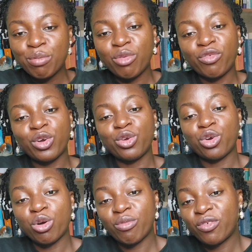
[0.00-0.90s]
before you
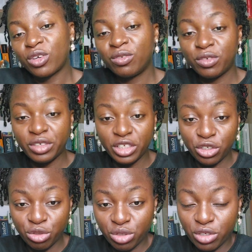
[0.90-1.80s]
come forth for
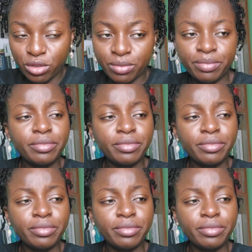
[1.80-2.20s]
registration.